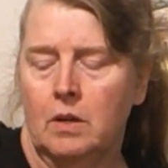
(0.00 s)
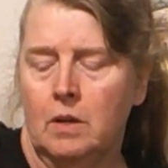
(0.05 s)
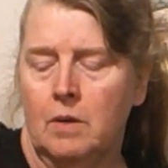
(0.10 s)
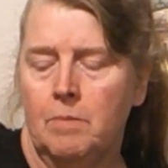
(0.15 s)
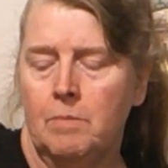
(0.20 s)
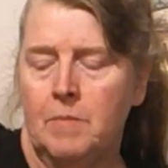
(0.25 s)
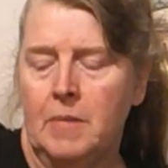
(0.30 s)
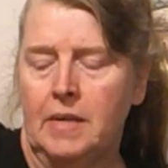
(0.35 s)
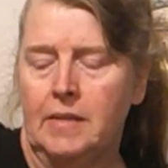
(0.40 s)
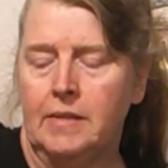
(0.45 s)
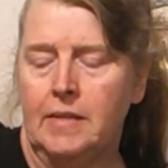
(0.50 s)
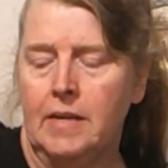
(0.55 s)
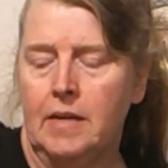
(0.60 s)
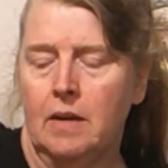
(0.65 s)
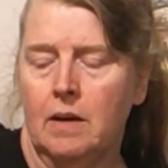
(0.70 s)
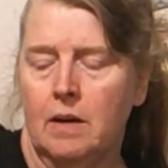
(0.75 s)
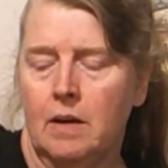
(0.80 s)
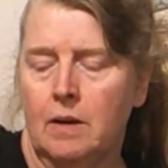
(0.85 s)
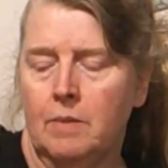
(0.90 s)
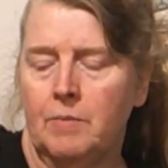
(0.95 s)

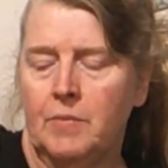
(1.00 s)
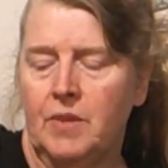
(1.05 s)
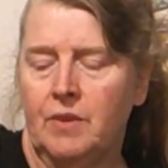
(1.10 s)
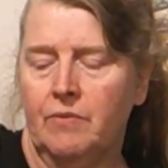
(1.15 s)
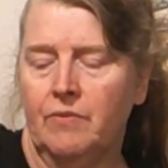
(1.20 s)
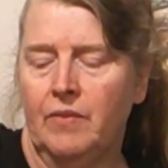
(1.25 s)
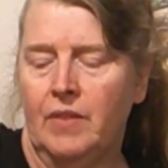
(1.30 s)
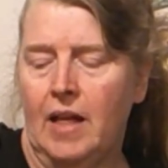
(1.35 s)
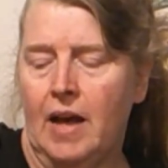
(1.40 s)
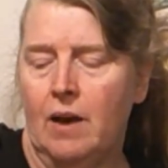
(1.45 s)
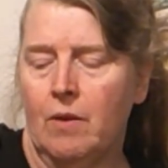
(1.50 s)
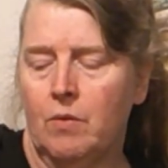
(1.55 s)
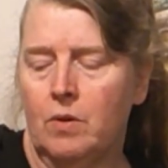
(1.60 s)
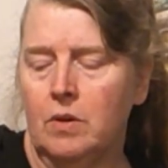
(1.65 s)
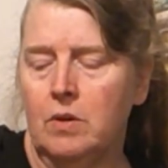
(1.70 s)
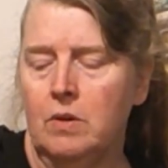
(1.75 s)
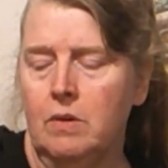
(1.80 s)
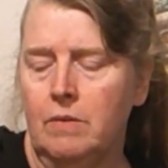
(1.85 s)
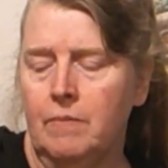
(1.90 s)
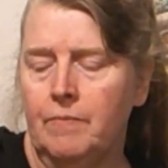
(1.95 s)
mixing up the
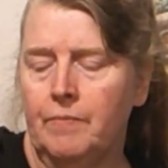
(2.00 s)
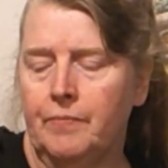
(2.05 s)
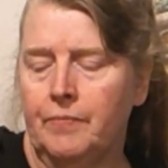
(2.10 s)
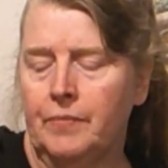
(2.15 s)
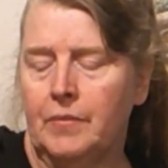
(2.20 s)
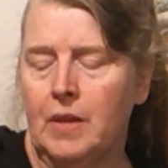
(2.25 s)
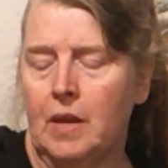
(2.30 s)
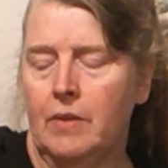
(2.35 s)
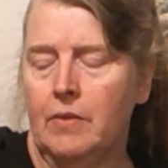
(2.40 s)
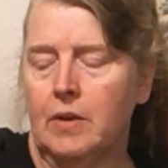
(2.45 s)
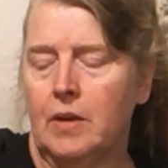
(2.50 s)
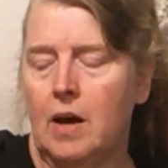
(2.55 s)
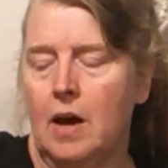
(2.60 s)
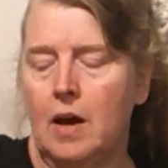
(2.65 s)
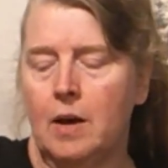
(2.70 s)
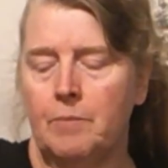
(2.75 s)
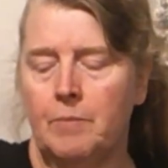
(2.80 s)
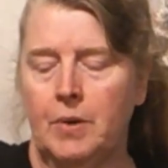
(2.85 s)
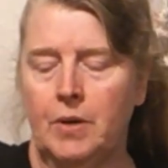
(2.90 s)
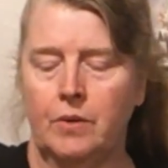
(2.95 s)
flour and the
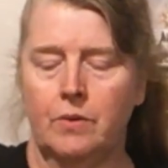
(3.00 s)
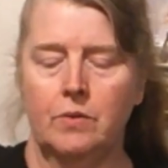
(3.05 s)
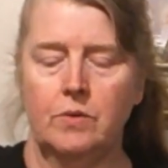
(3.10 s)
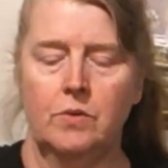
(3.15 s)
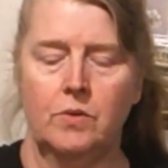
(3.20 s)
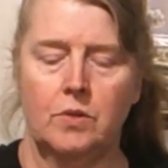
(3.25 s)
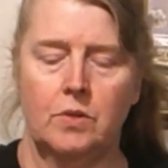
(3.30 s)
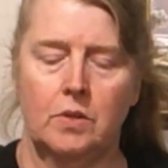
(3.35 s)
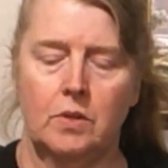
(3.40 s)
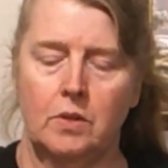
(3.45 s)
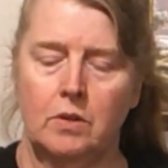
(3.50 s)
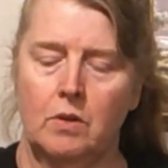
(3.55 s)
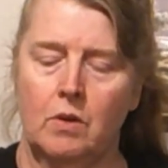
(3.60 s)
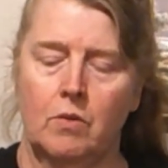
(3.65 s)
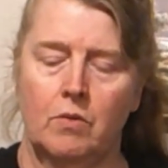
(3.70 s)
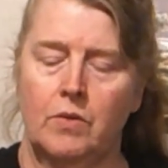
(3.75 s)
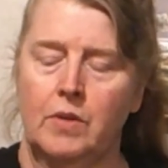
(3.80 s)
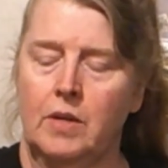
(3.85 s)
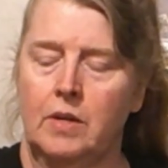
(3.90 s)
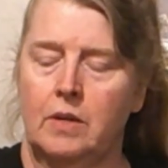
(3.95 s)
compost,
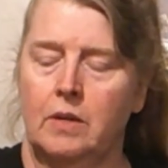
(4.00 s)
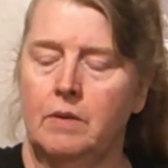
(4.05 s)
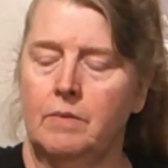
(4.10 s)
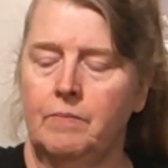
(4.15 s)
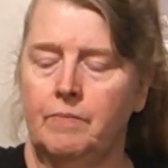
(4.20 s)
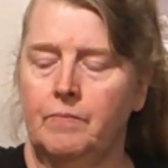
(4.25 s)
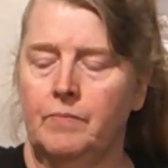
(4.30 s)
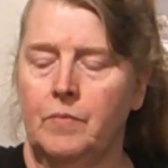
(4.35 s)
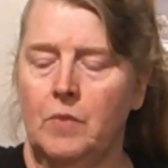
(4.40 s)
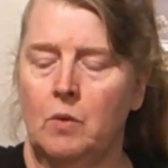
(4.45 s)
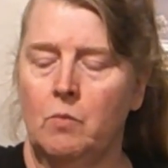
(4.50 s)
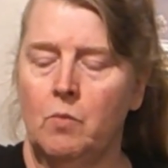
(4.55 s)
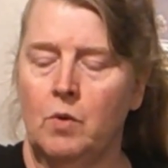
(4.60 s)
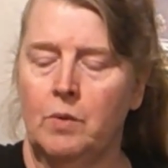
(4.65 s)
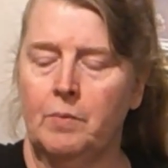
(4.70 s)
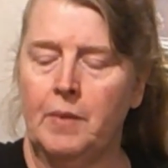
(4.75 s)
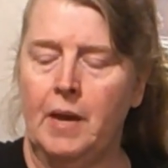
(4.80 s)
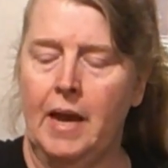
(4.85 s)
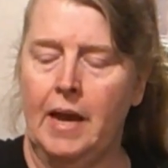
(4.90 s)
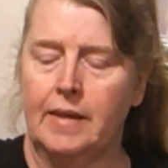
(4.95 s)
or the
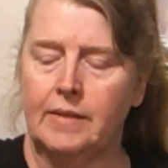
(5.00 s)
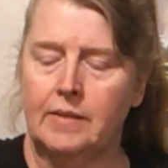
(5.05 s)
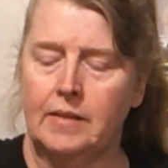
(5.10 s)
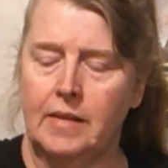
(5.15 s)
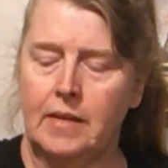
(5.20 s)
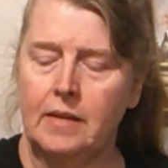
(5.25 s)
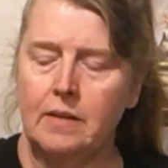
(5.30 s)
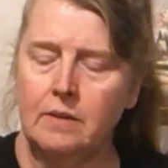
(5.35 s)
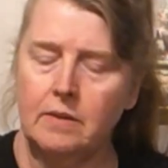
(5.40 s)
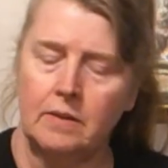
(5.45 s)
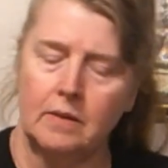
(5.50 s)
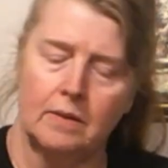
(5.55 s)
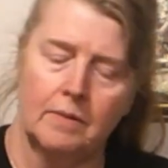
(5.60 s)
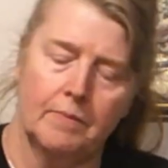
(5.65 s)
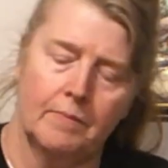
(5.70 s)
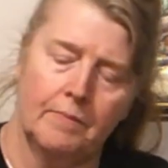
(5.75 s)
worm castings.